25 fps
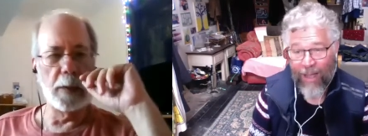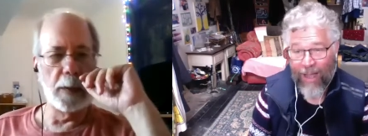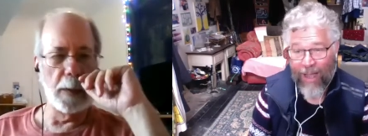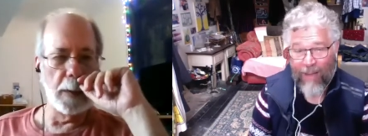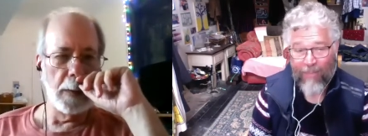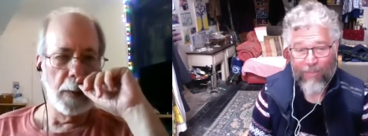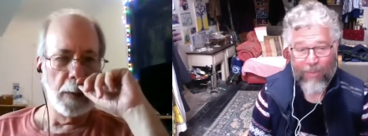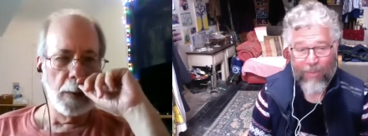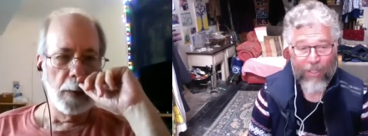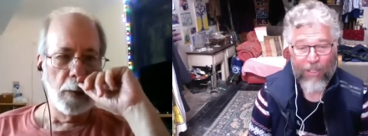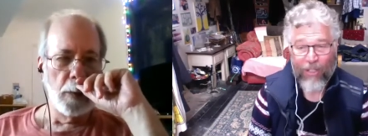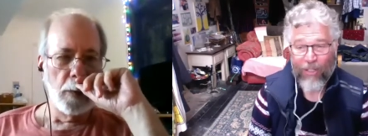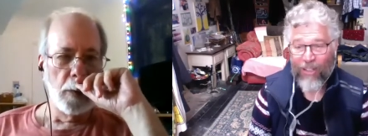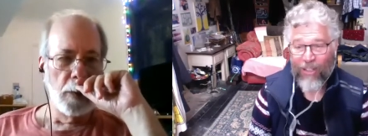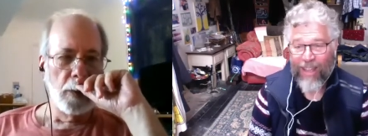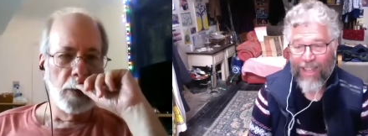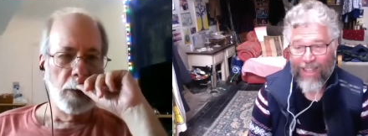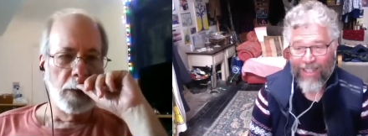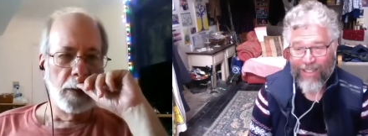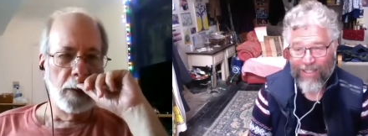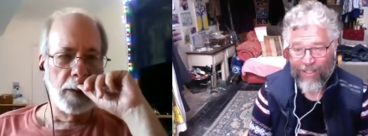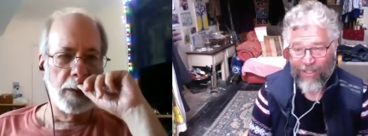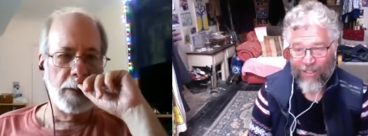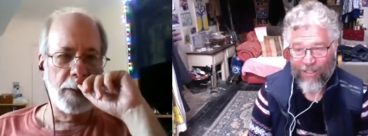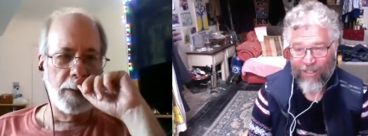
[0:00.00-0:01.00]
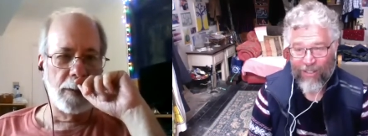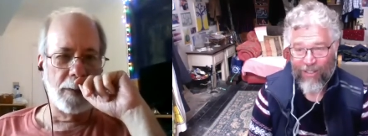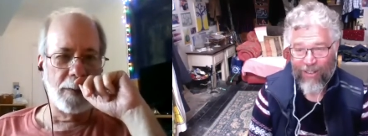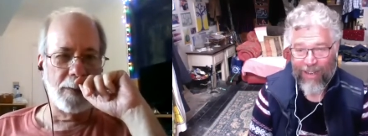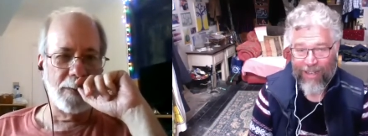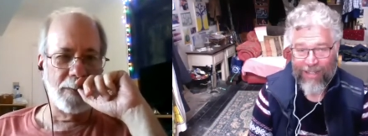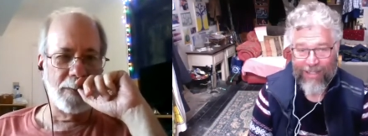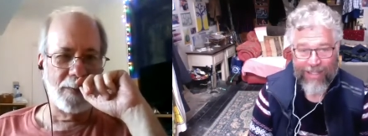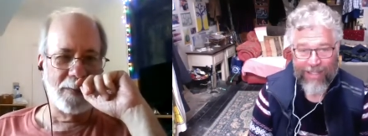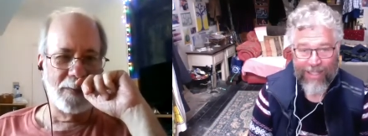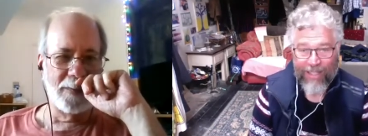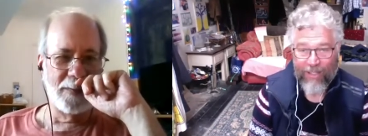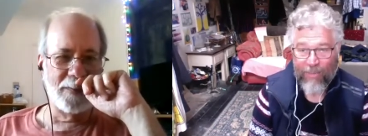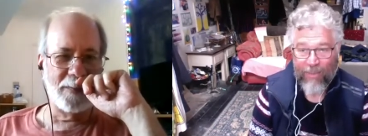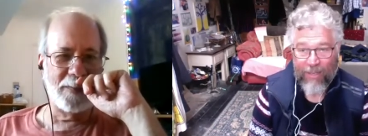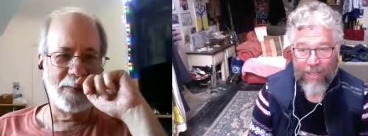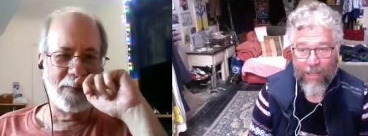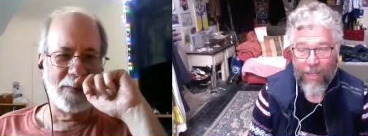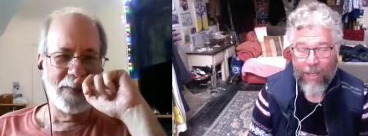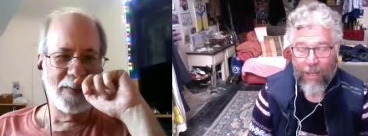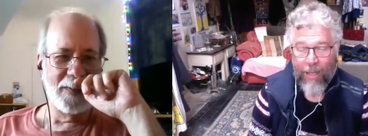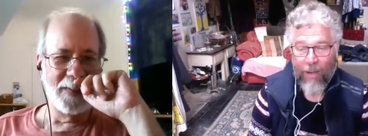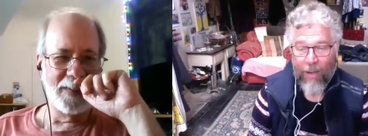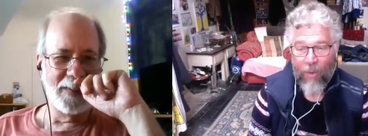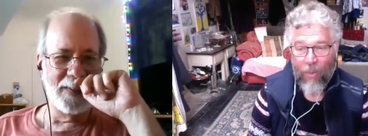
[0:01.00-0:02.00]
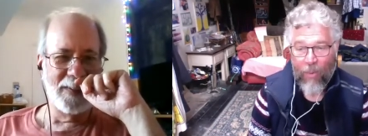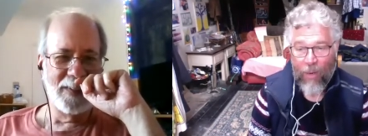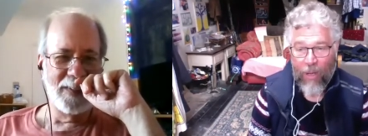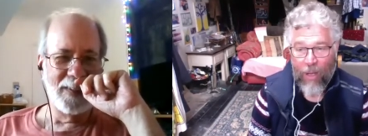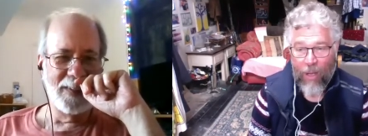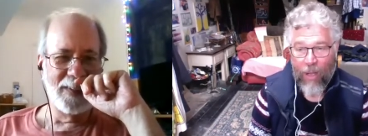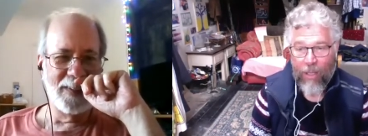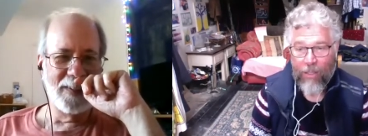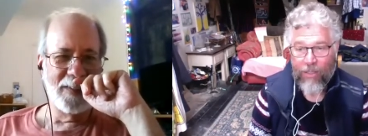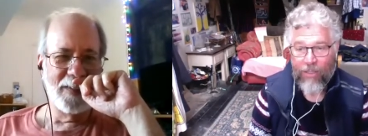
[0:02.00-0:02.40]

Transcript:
Speaker 1: I'm sure that's true, Isaac, because we, we all